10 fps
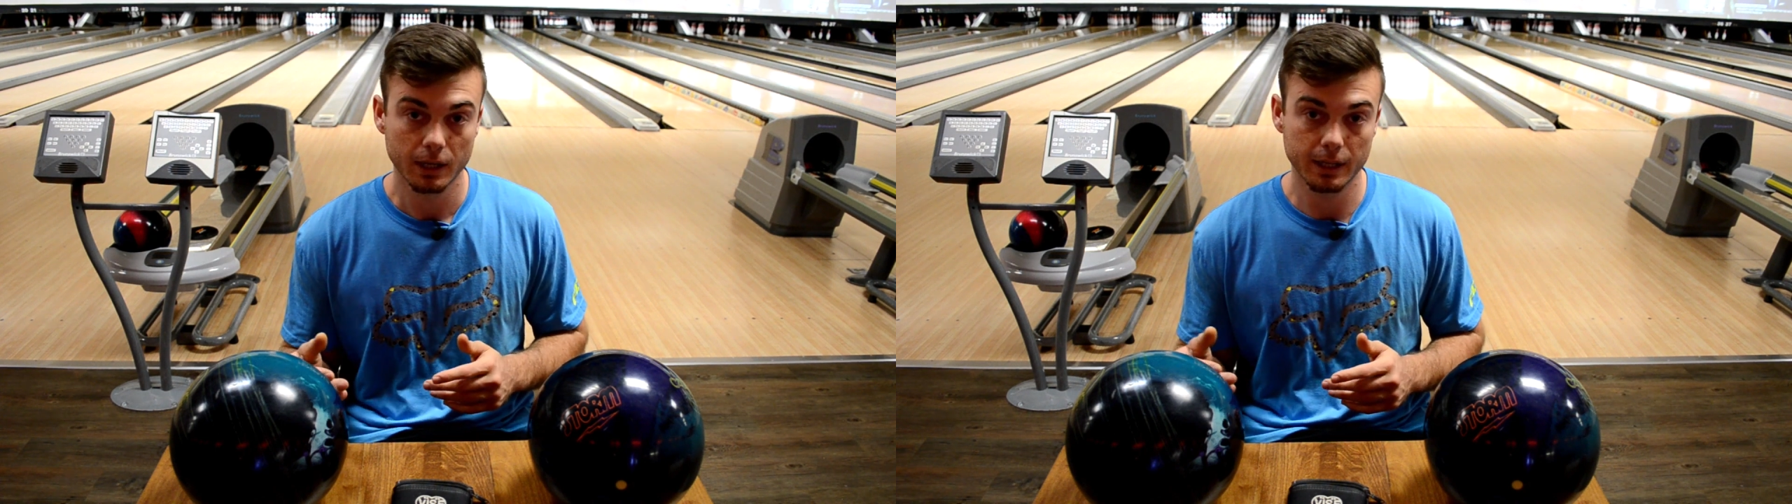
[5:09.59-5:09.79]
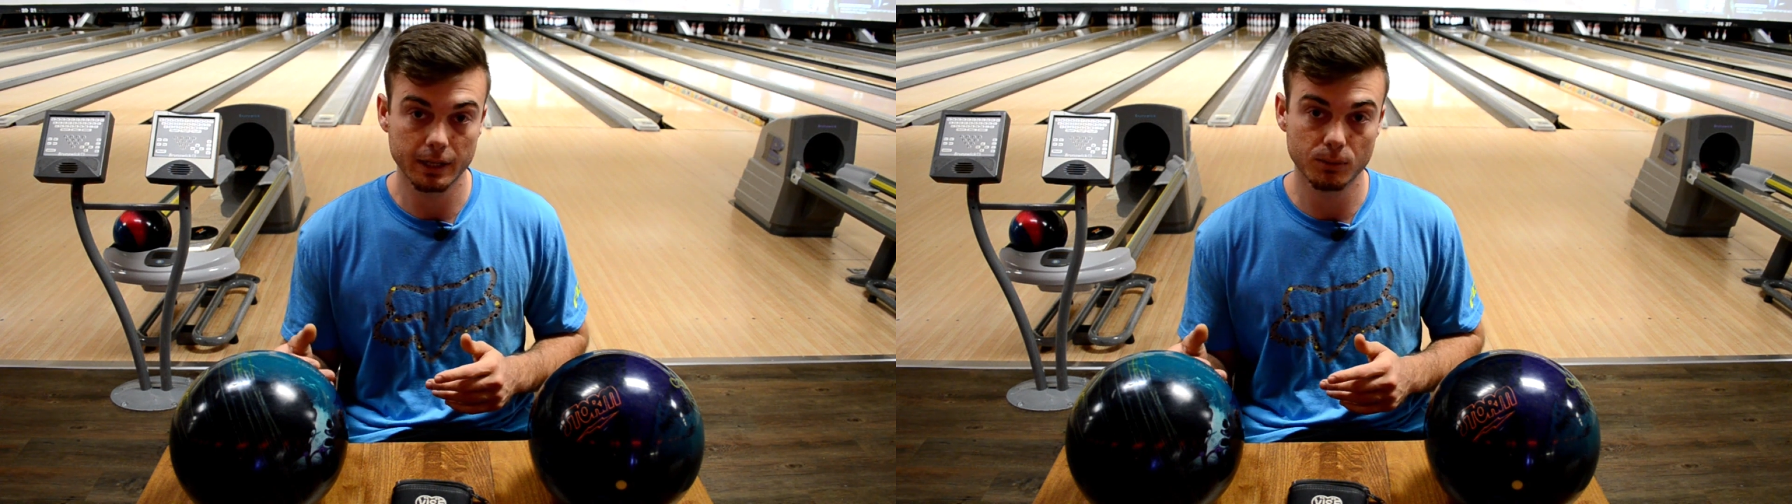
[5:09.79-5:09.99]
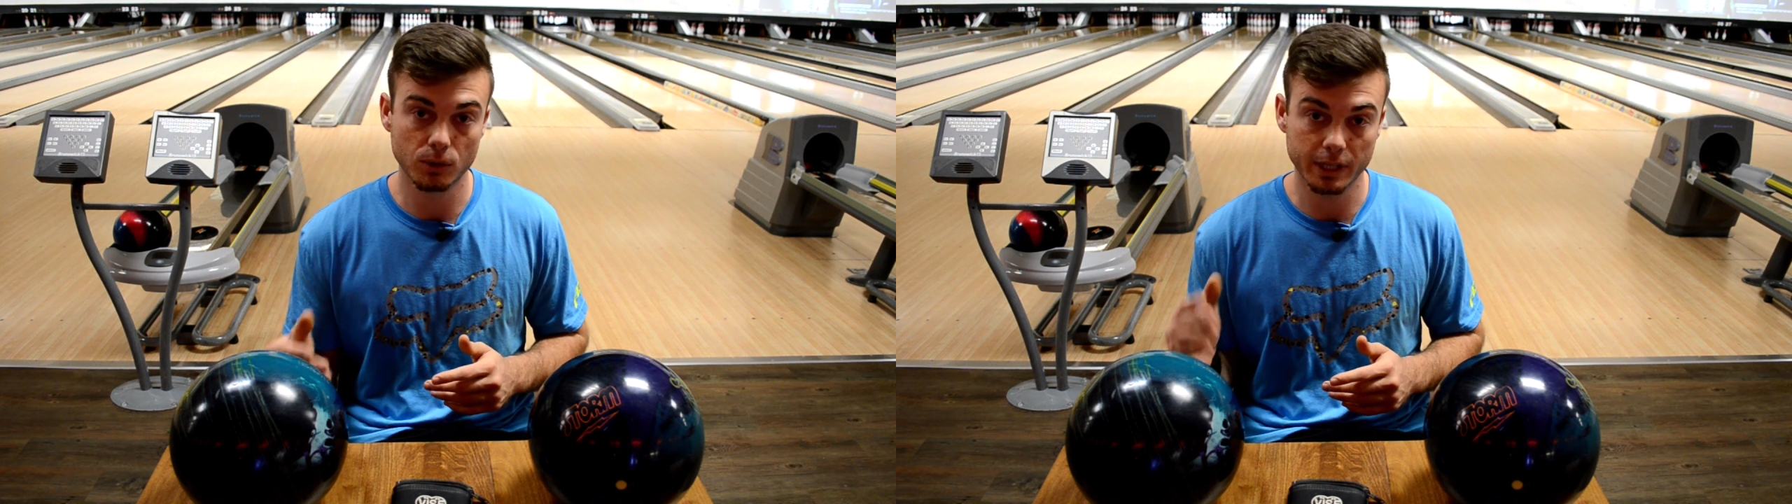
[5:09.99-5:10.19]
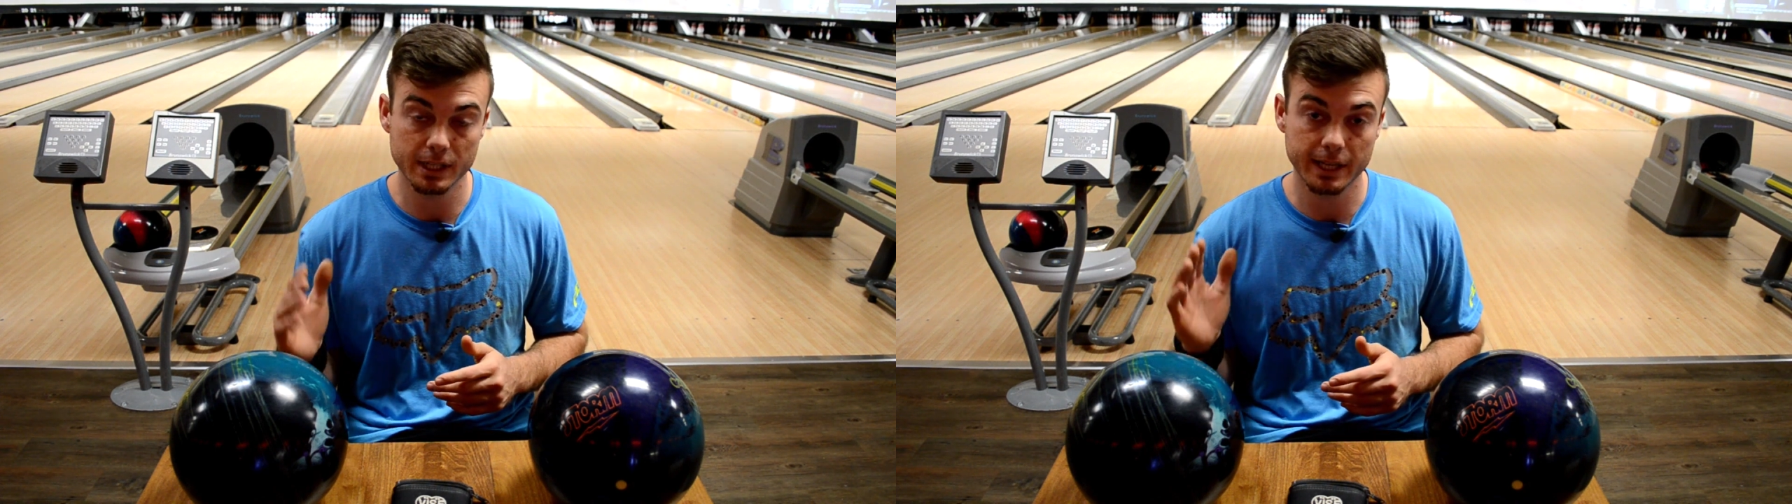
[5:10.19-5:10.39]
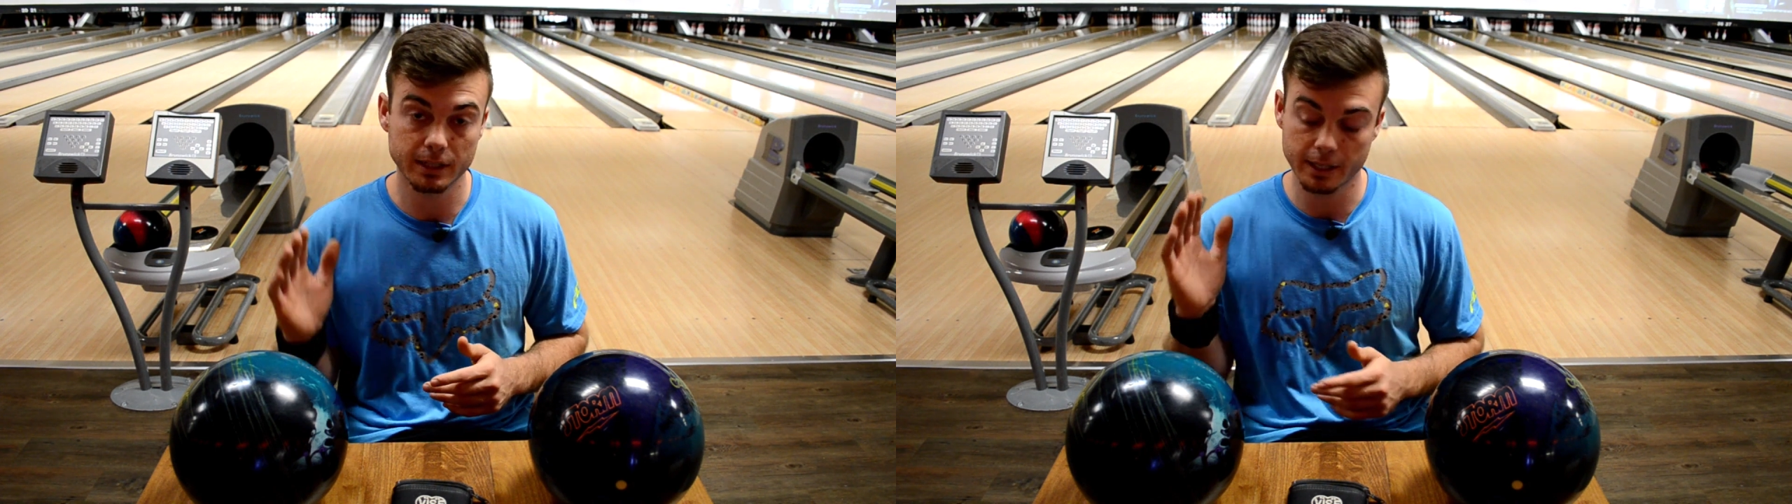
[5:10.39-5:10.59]
and it will
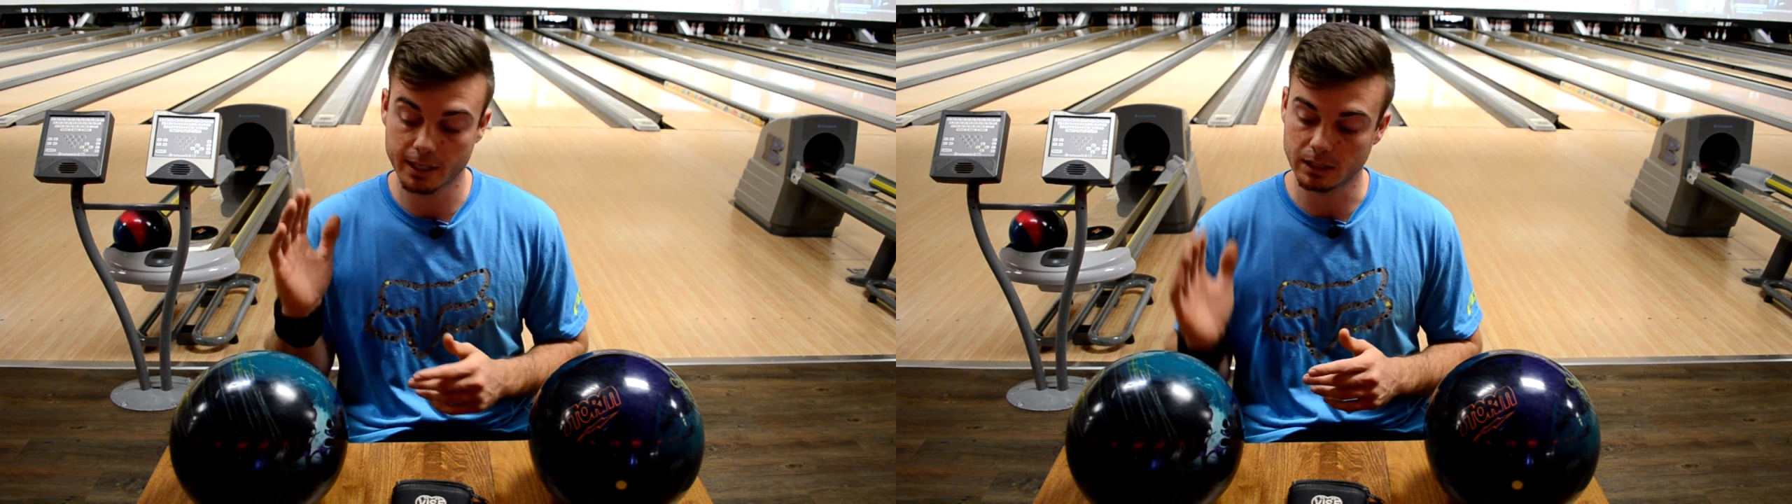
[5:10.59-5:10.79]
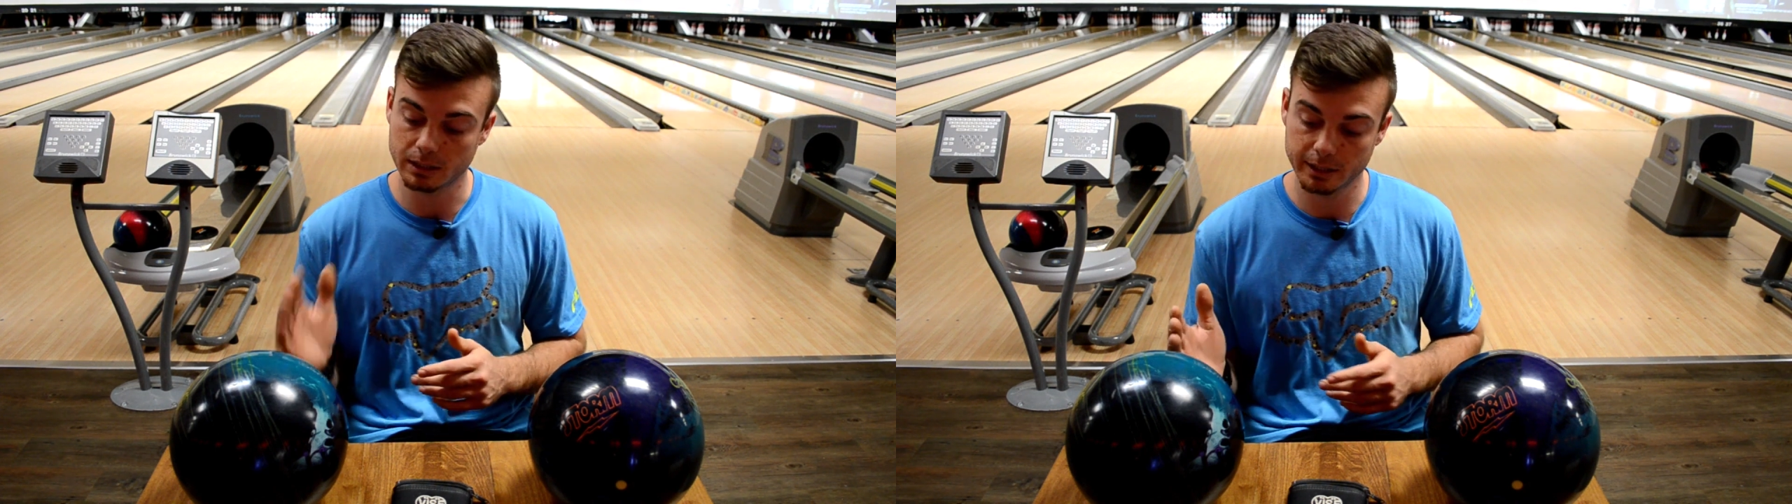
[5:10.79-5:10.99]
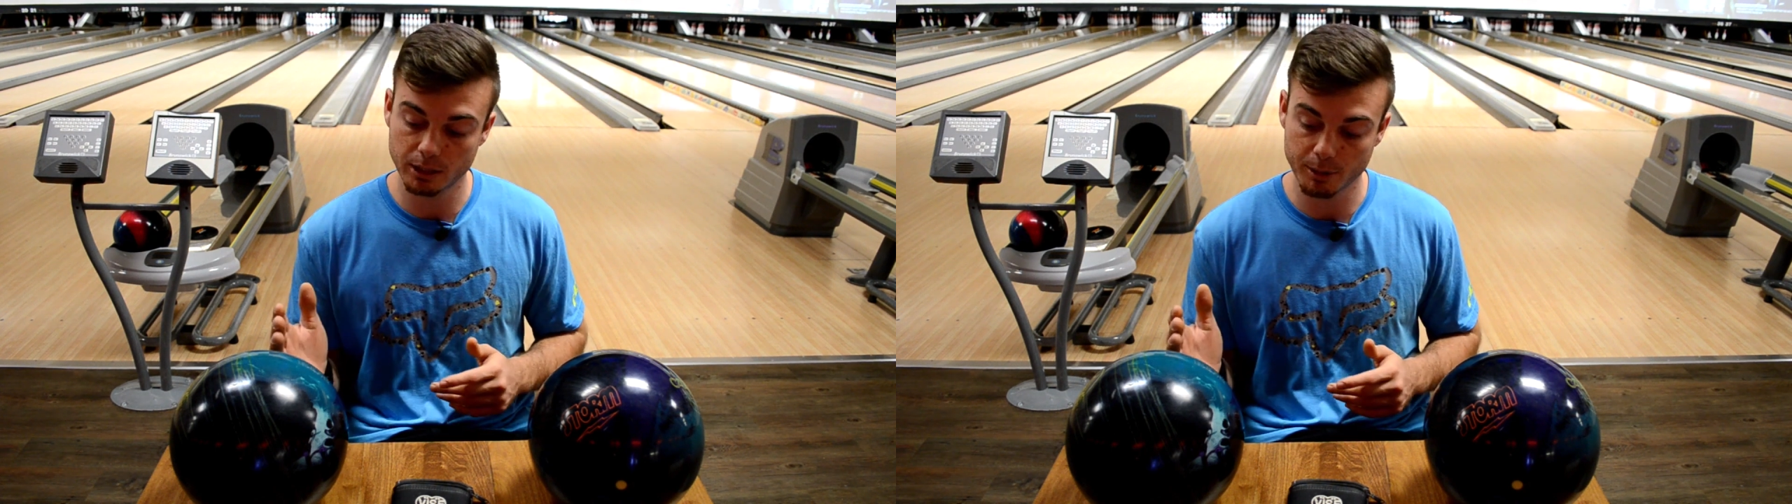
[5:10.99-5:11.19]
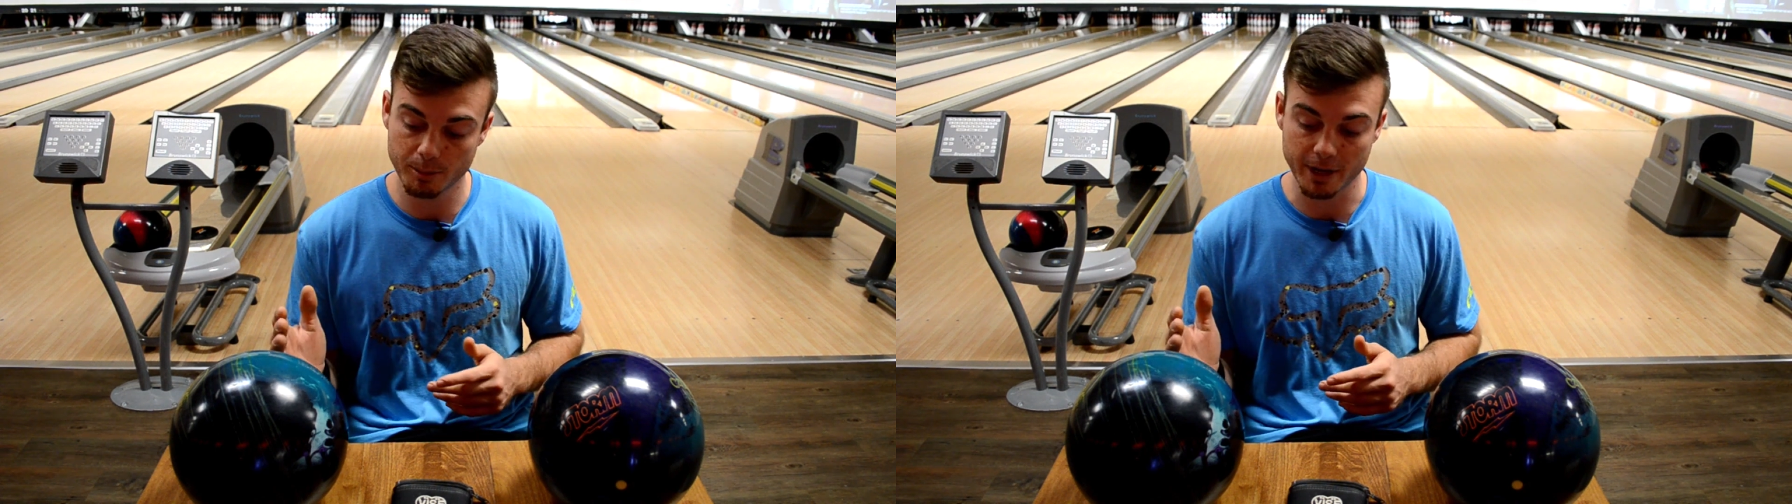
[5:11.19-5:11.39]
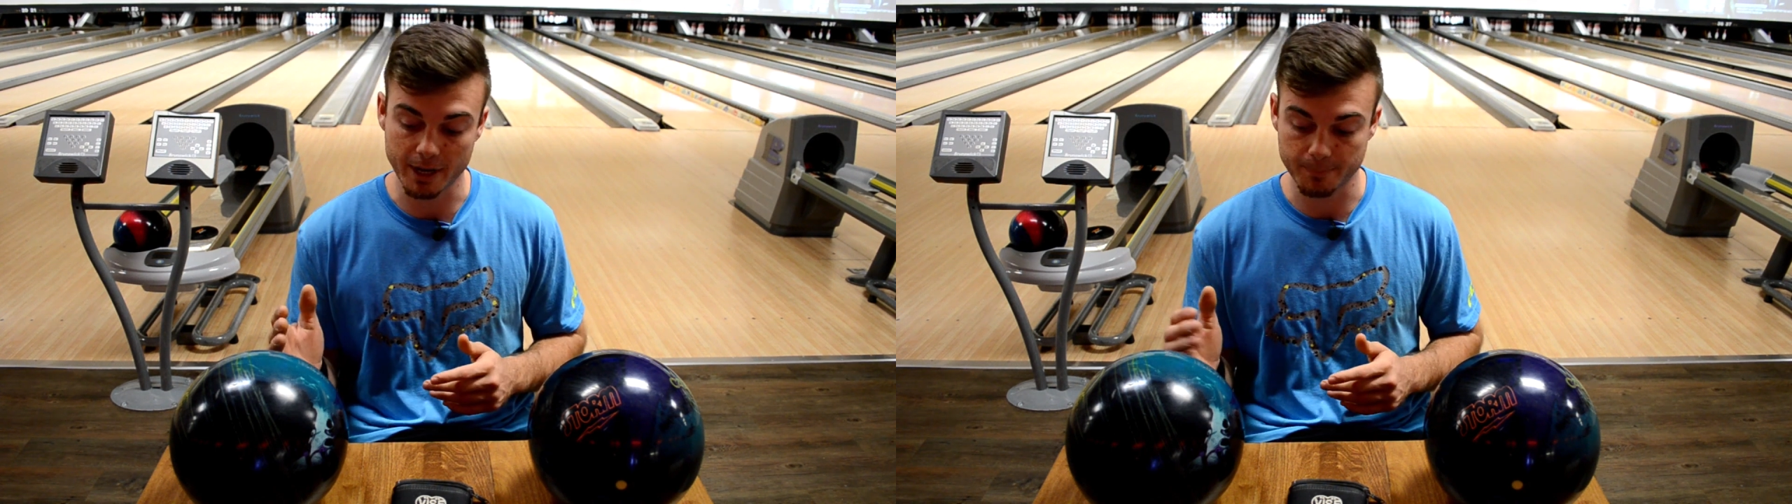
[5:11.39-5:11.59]
get down lane a little
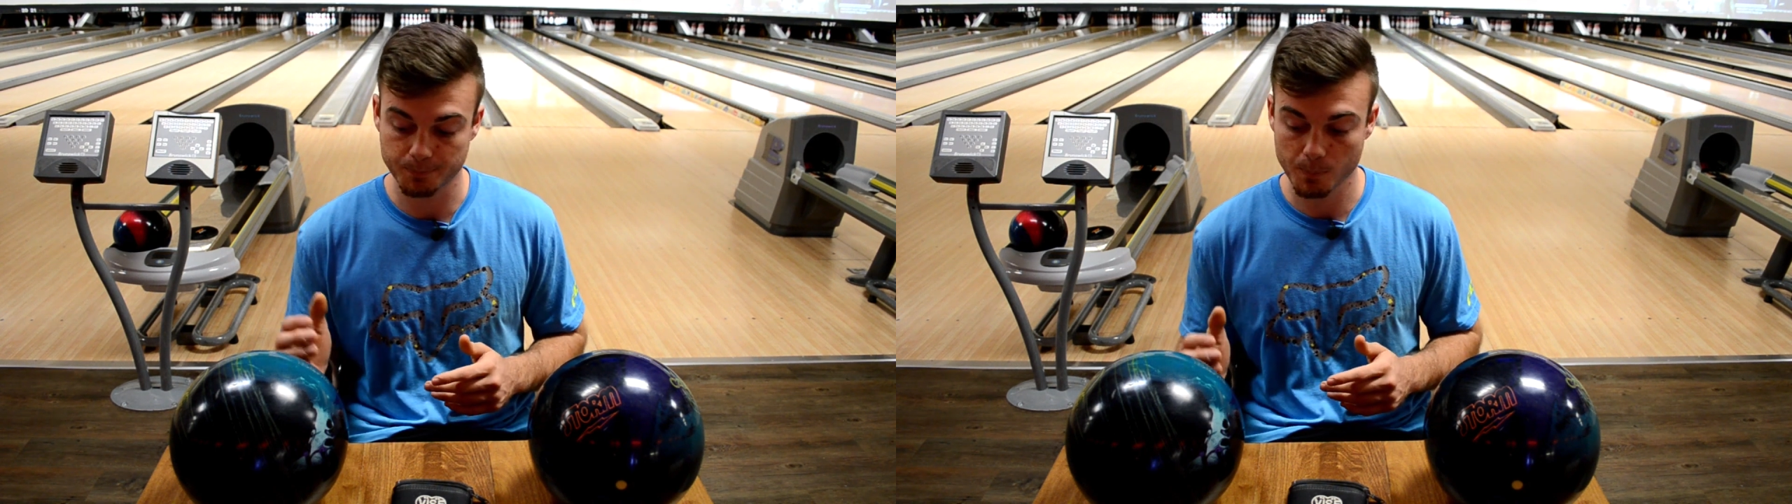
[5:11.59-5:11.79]
bit better.